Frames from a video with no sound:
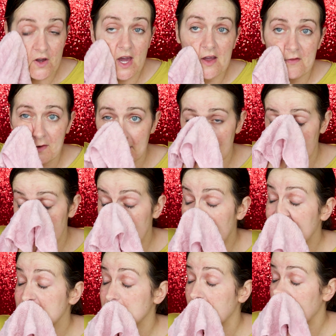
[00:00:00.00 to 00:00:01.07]
got every little
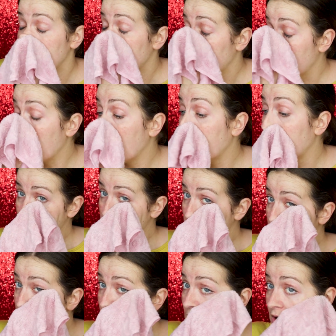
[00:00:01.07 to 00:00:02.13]
last bit
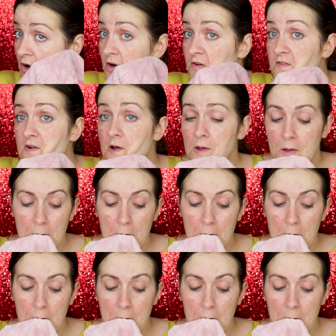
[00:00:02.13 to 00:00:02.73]
off.